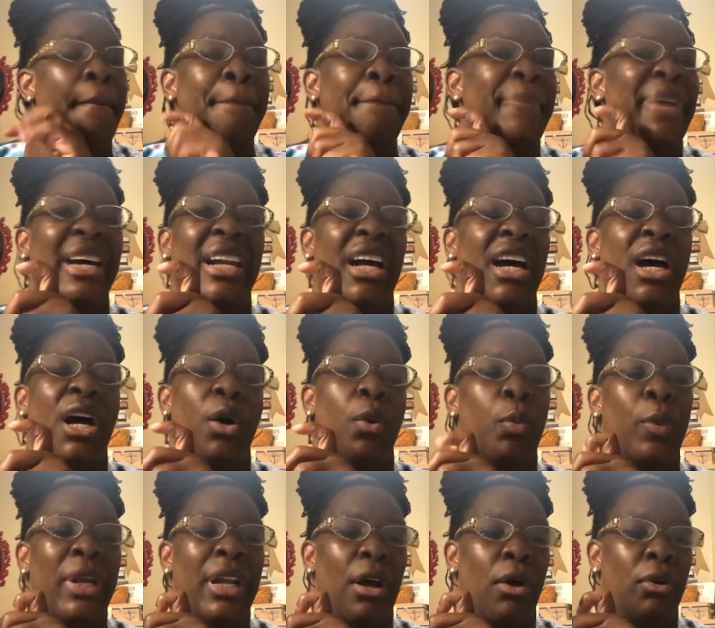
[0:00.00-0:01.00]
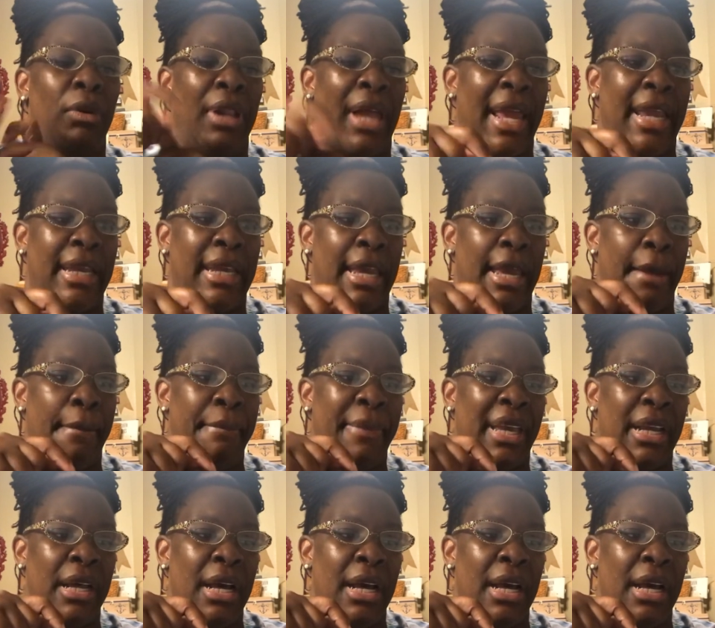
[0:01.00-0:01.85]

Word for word: to an early decel,